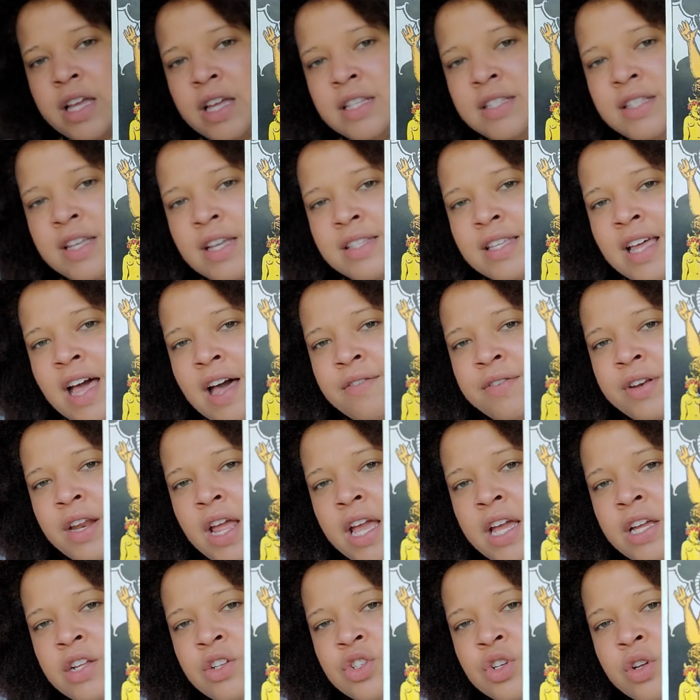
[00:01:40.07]
it does have an
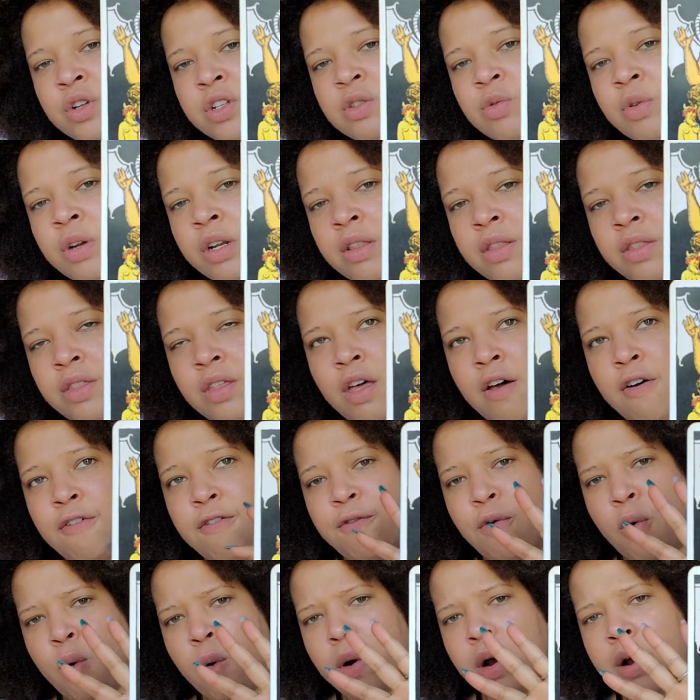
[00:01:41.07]
angel. It's one of the
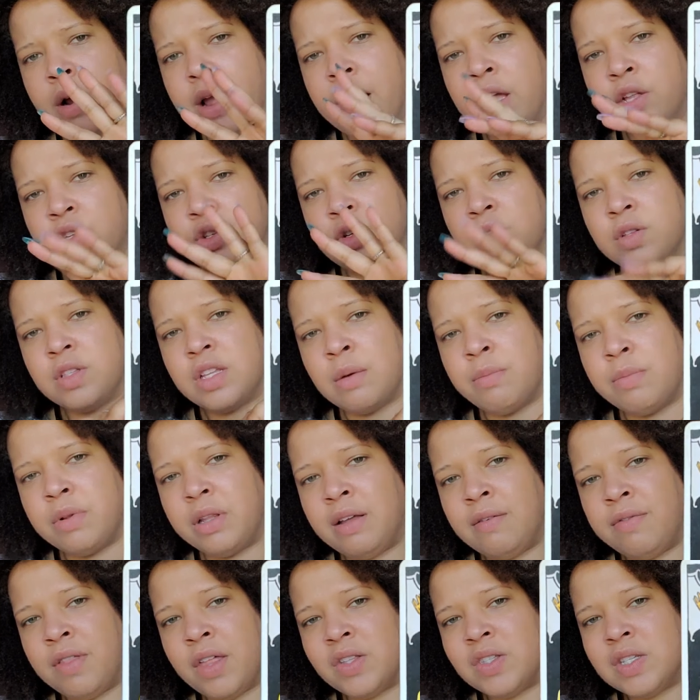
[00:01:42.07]
4 angels, I
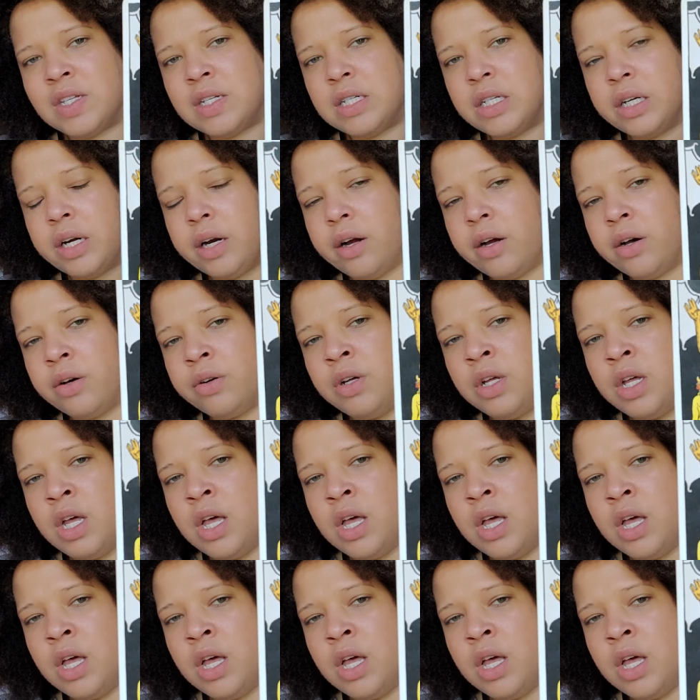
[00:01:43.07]
believe, that's in tarot.